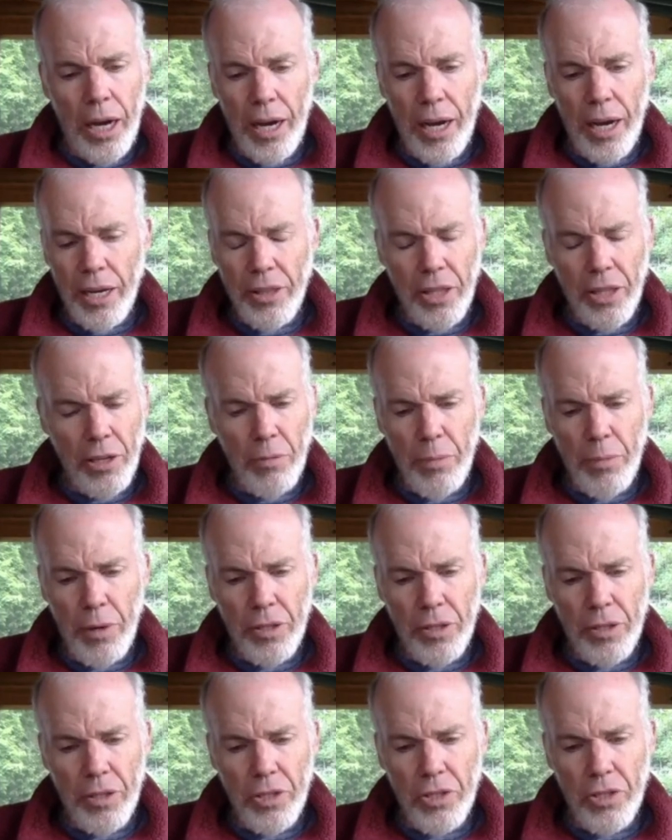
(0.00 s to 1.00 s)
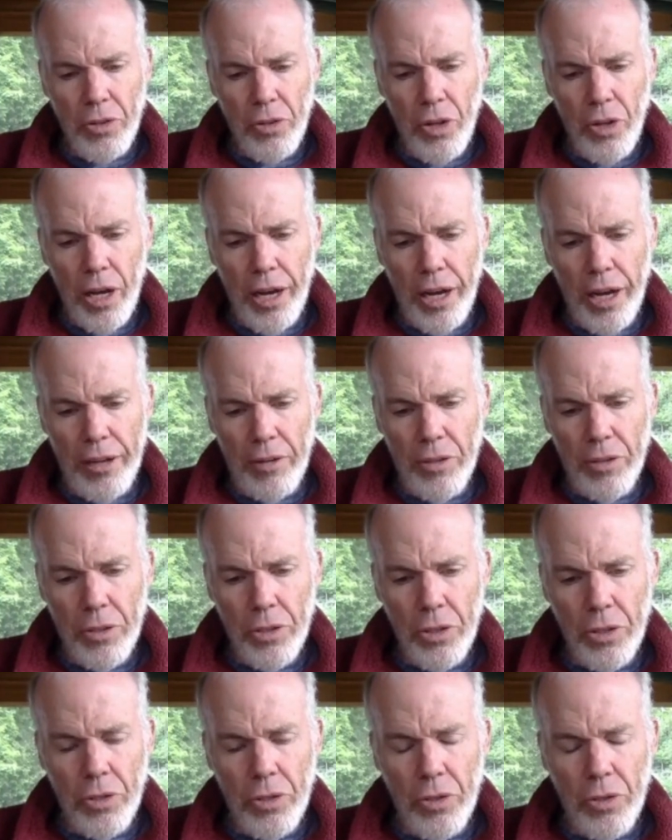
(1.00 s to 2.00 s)
I think about this a lot.
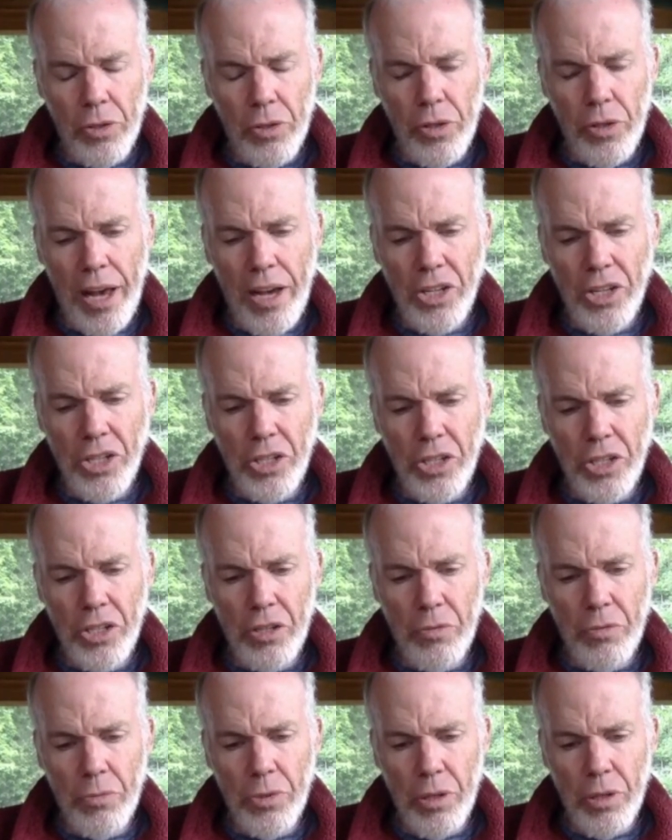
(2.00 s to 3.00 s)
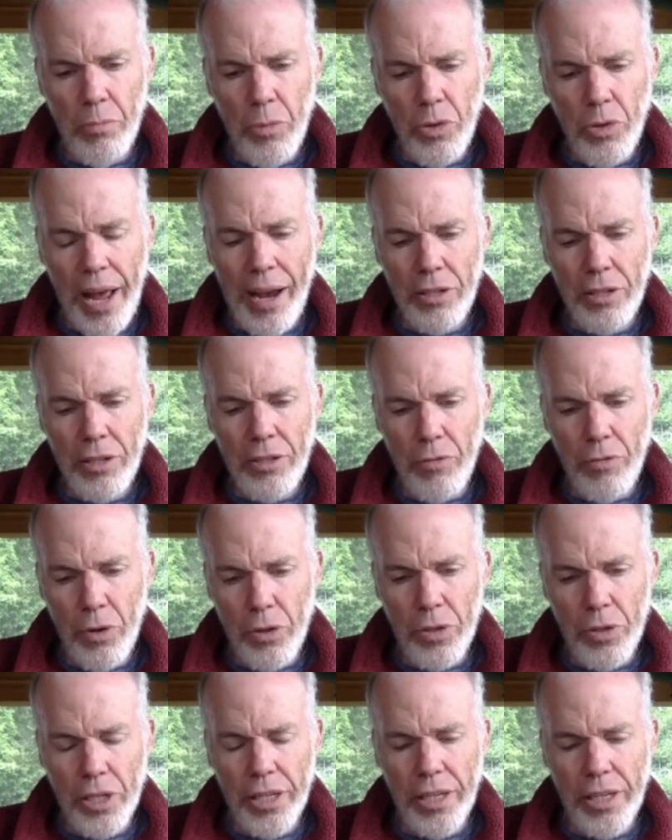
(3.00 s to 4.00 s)
You know, last year was the most active
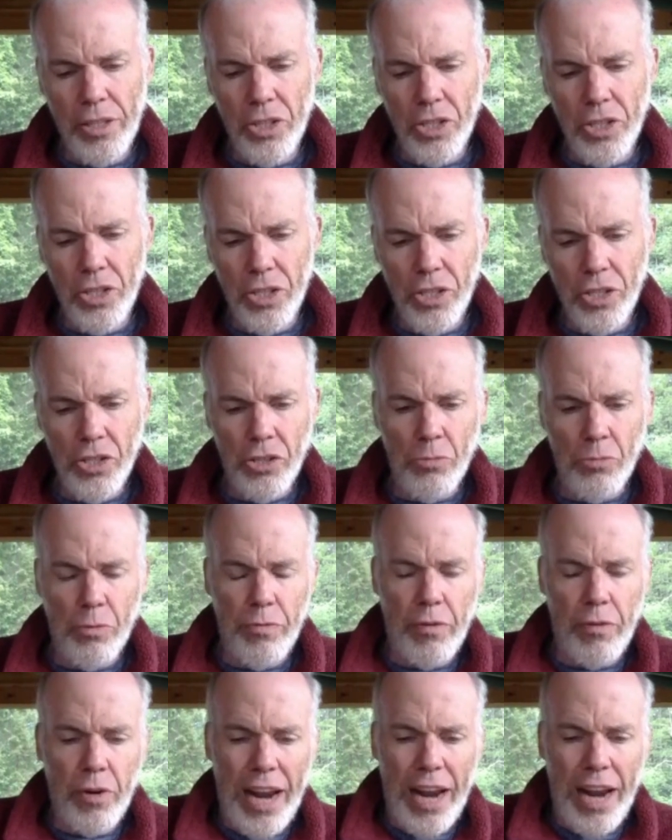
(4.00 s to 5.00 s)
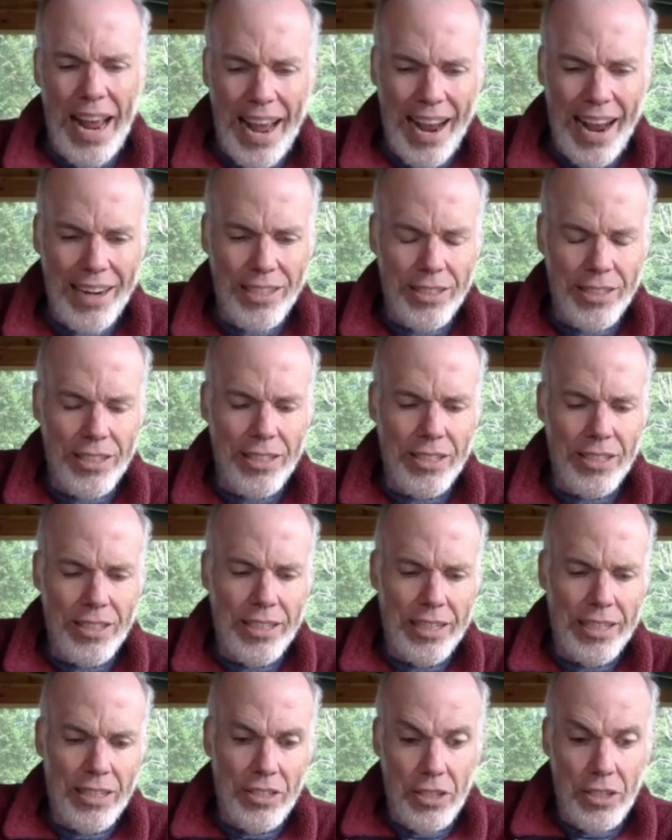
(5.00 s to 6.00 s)
hurricane season we've ever had in the
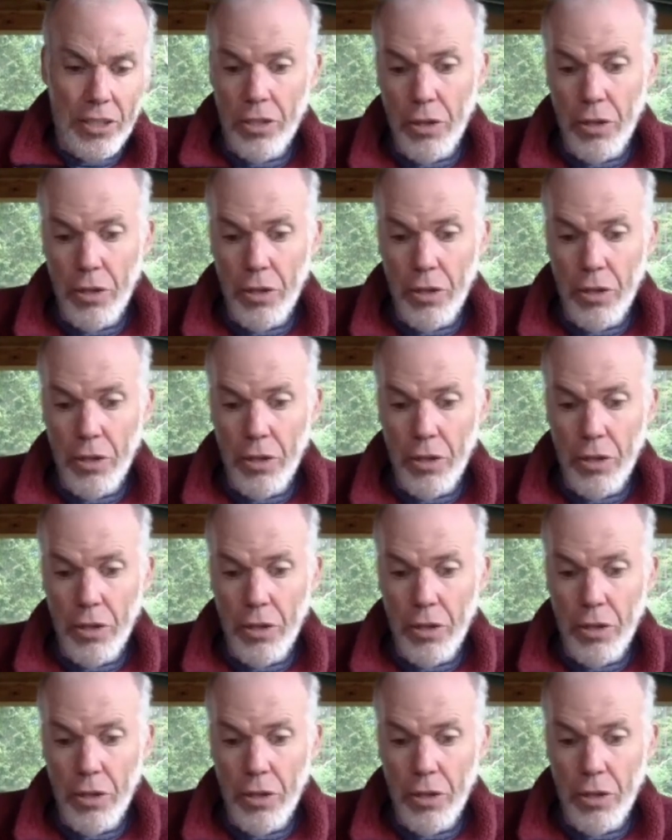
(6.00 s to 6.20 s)
Atlantic.